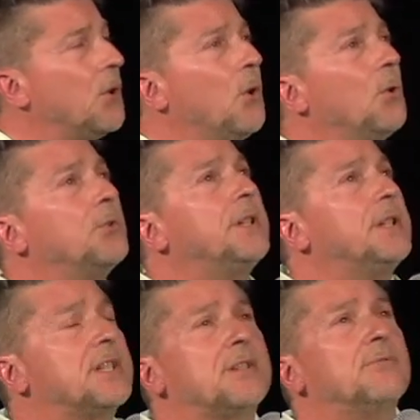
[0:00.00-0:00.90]

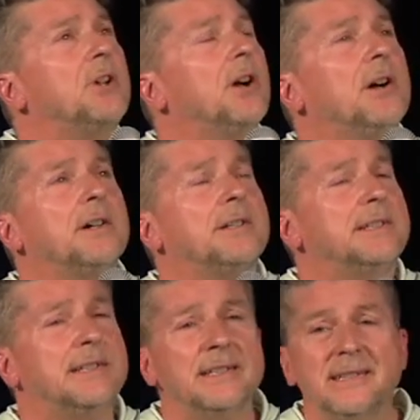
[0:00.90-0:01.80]
holiness of God.
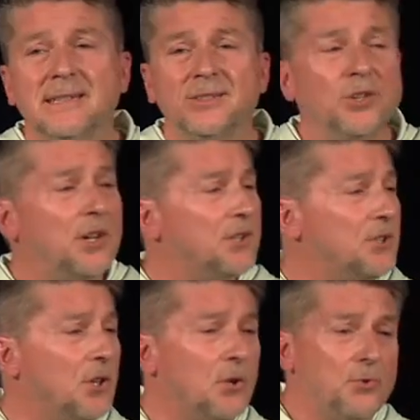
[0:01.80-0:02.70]
God
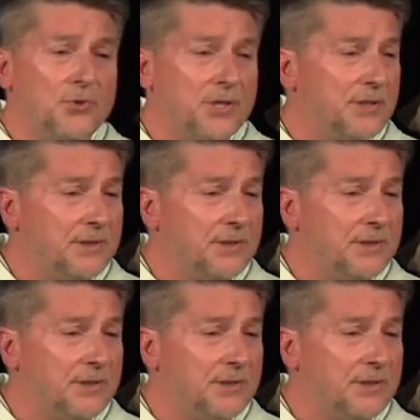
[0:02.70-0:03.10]
knows.